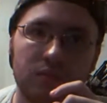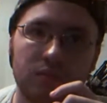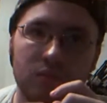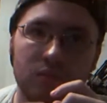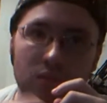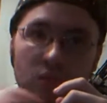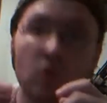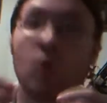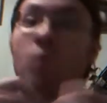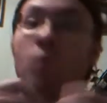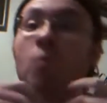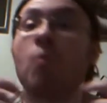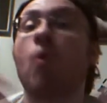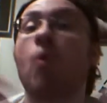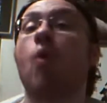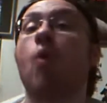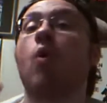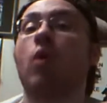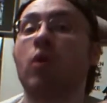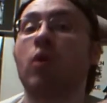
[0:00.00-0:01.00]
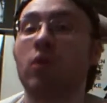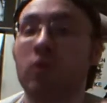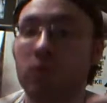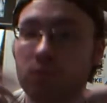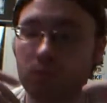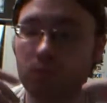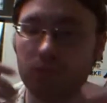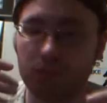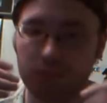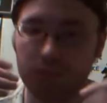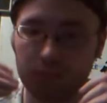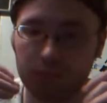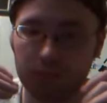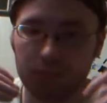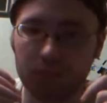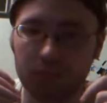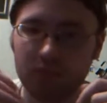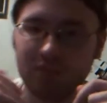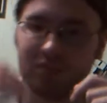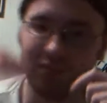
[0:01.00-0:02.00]
you know, more,
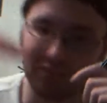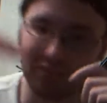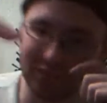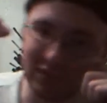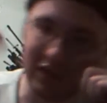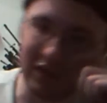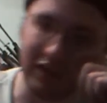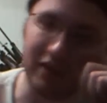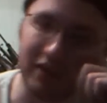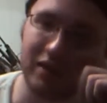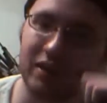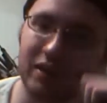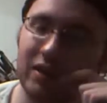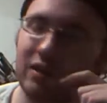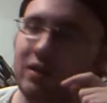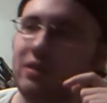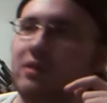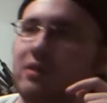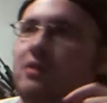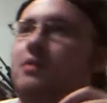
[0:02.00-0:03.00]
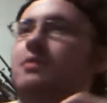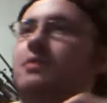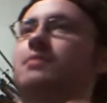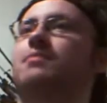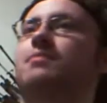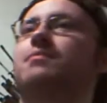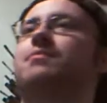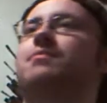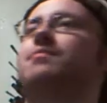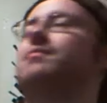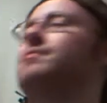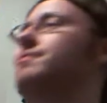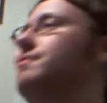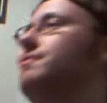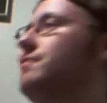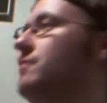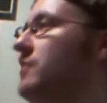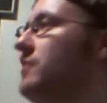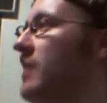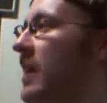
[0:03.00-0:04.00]
like,
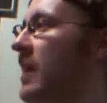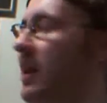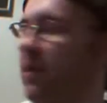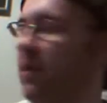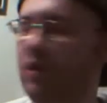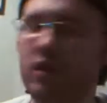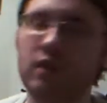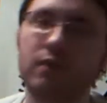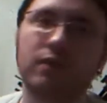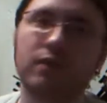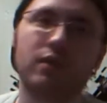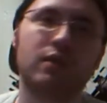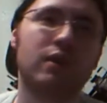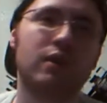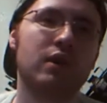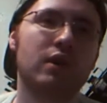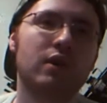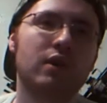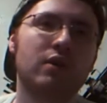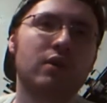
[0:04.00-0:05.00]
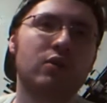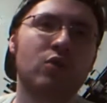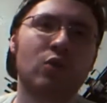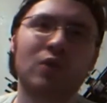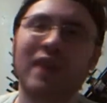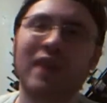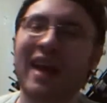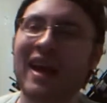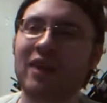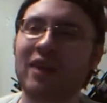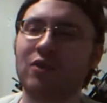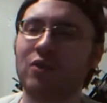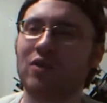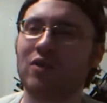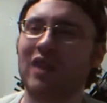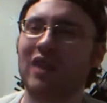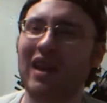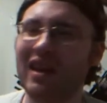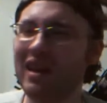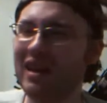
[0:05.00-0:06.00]
can't think of a certain
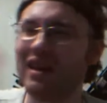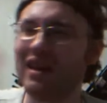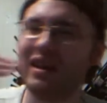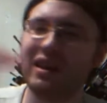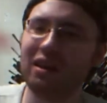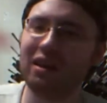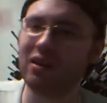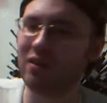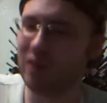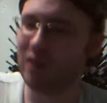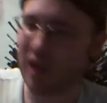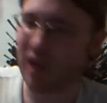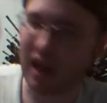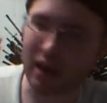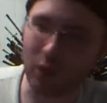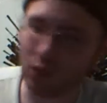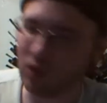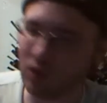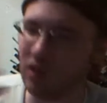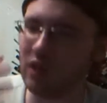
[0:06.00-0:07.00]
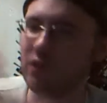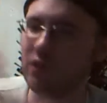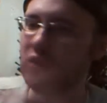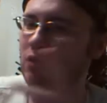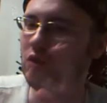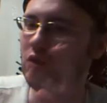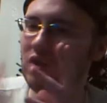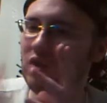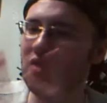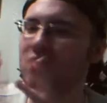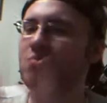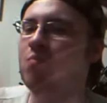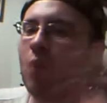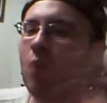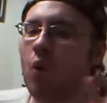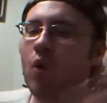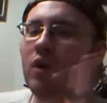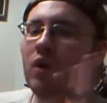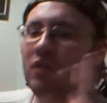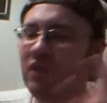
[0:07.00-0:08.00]
actor. I would love to have seen
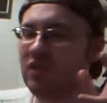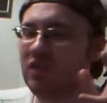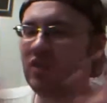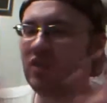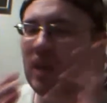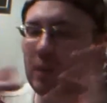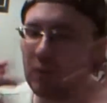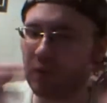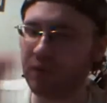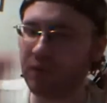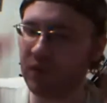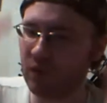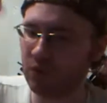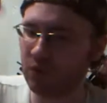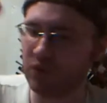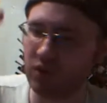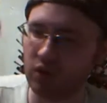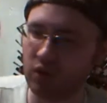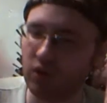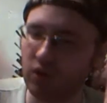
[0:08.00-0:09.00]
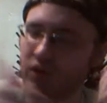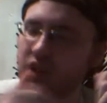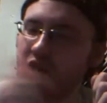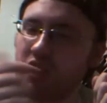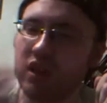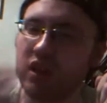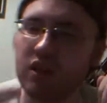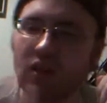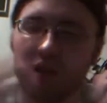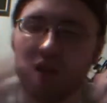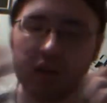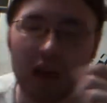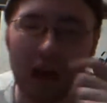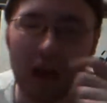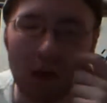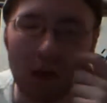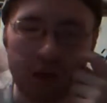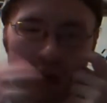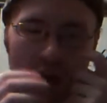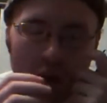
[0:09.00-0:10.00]
more in these type of films in the lead. I
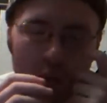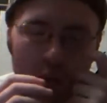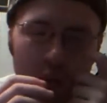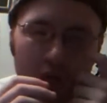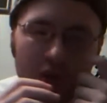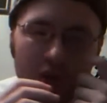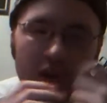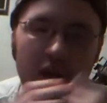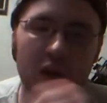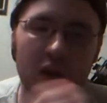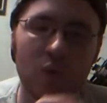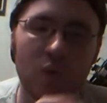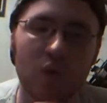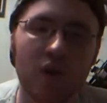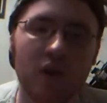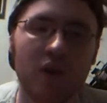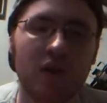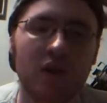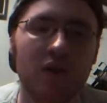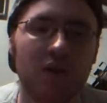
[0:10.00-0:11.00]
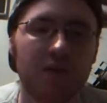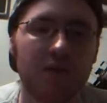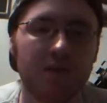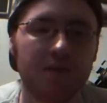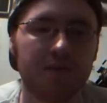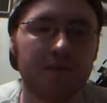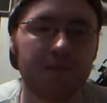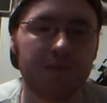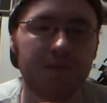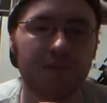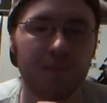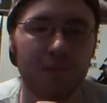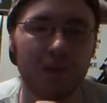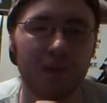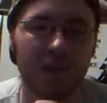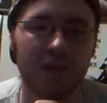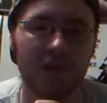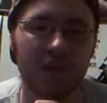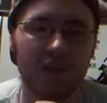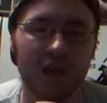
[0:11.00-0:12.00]
don't know how to put it that way.
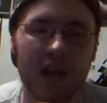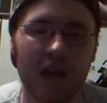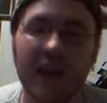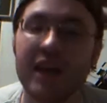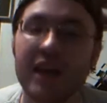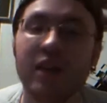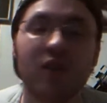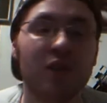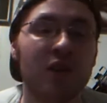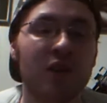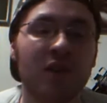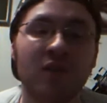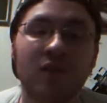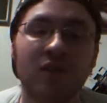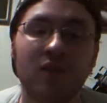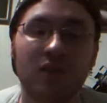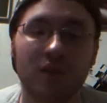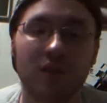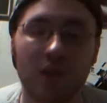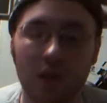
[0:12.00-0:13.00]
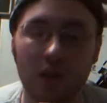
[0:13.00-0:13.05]
But, Aliens,